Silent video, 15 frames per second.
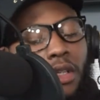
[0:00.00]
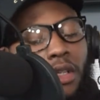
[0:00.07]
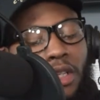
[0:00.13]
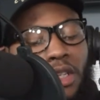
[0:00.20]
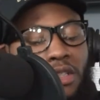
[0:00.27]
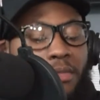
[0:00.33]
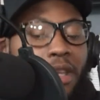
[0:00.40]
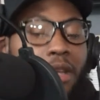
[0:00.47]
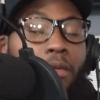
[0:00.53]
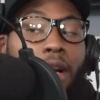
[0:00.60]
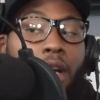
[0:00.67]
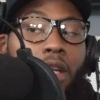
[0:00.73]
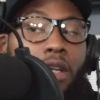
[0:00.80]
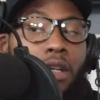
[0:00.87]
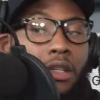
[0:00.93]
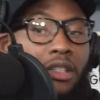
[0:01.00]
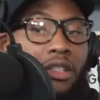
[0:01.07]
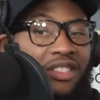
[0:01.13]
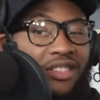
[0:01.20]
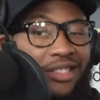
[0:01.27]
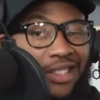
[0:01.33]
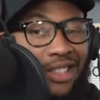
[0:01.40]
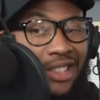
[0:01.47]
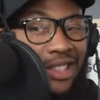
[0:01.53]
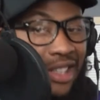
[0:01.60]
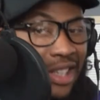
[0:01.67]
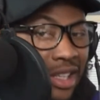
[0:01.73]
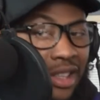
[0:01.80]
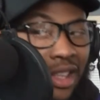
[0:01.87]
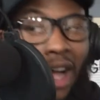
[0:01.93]
This man right here,
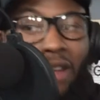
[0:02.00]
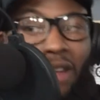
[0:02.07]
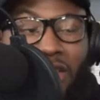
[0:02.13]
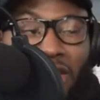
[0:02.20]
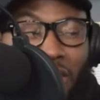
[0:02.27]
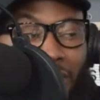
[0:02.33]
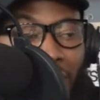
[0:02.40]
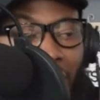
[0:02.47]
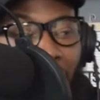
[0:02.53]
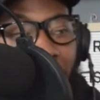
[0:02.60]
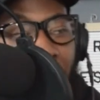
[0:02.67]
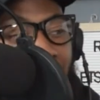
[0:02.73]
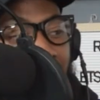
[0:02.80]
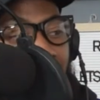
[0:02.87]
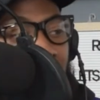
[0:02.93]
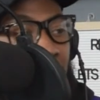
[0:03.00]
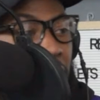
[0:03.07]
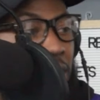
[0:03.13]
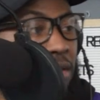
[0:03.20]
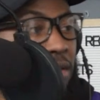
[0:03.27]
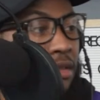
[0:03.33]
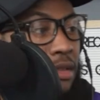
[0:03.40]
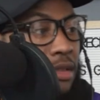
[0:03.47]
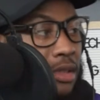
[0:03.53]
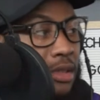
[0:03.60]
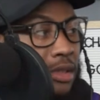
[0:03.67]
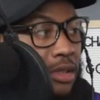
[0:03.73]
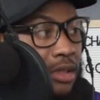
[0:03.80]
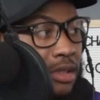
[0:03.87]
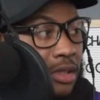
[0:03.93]
he thought your vote mattered.
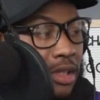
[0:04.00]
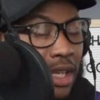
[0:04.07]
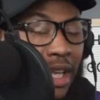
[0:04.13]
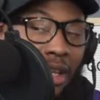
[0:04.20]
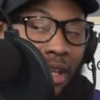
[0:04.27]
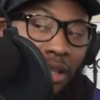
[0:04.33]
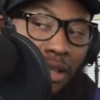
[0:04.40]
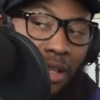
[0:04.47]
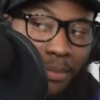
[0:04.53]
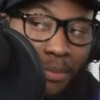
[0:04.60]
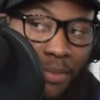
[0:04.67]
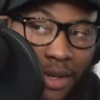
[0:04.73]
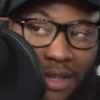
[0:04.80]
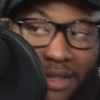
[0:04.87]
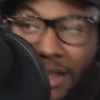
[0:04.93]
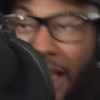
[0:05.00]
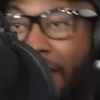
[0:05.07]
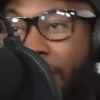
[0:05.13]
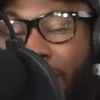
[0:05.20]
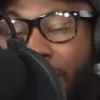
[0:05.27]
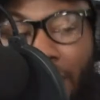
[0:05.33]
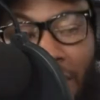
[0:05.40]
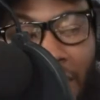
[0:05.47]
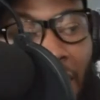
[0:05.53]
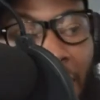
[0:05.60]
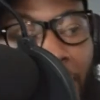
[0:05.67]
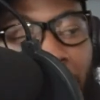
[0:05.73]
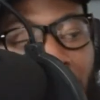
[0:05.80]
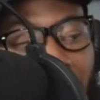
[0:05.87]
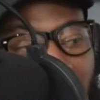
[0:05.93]
He put his life on the line
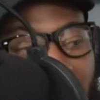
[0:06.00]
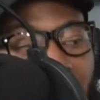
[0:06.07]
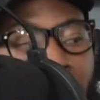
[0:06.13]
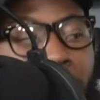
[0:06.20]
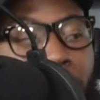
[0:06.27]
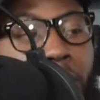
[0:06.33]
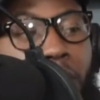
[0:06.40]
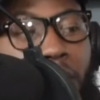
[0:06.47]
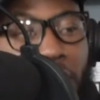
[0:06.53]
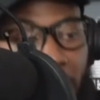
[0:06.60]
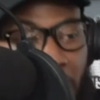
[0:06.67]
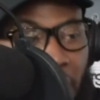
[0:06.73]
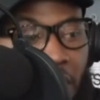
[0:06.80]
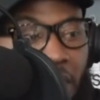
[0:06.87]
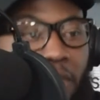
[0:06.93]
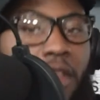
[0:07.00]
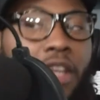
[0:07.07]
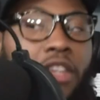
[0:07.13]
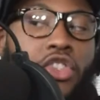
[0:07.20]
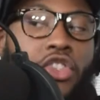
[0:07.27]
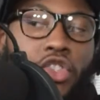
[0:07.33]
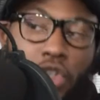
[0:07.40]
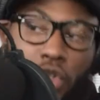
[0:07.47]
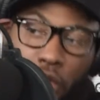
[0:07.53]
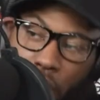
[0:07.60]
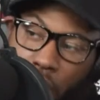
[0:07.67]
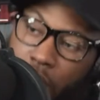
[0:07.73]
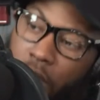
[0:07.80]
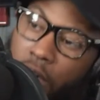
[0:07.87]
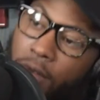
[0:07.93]
because he believed that
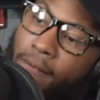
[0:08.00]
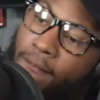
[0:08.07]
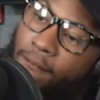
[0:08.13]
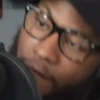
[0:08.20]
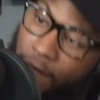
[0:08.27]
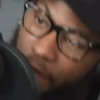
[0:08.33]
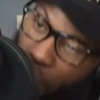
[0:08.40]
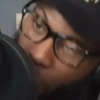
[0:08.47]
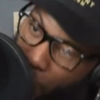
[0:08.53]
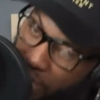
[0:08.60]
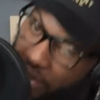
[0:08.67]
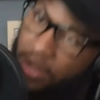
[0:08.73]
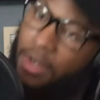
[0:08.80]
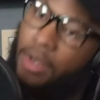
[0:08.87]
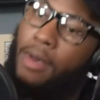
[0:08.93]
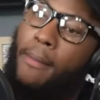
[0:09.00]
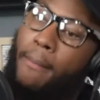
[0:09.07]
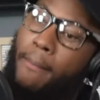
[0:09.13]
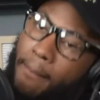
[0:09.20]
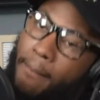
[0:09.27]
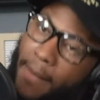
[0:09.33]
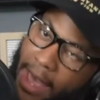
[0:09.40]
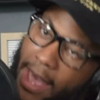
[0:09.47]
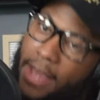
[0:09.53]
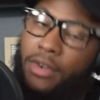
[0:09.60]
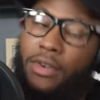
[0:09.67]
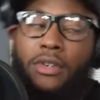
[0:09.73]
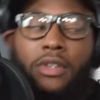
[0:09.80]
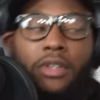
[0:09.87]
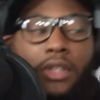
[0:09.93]
your vote
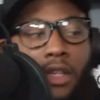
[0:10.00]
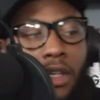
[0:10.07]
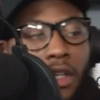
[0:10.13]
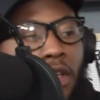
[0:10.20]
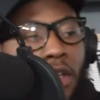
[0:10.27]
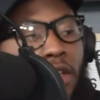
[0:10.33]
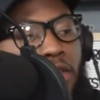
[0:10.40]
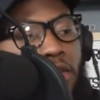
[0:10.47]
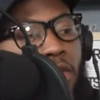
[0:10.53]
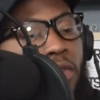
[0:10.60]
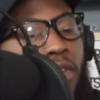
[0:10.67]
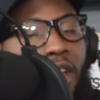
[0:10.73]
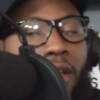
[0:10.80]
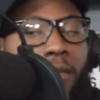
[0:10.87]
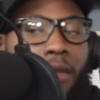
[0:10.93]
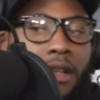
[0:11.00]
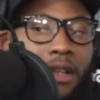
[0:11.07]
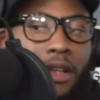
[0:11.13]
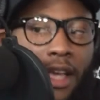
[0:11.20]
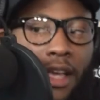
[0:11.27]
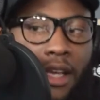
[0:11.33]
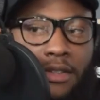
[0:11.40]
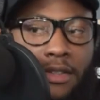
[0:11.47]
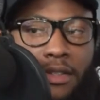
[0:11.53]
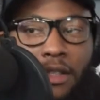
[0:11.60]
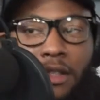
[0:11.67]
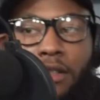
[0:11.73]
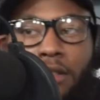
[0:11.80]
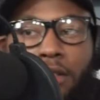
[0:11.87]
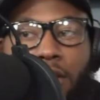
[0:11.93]
mattered. So you can't be
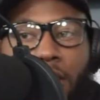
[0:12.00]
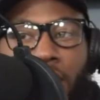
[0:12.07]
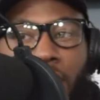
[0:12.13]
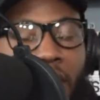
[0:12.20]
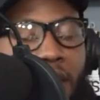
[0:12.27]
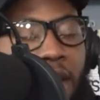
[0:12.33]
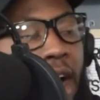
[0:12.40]
lazy and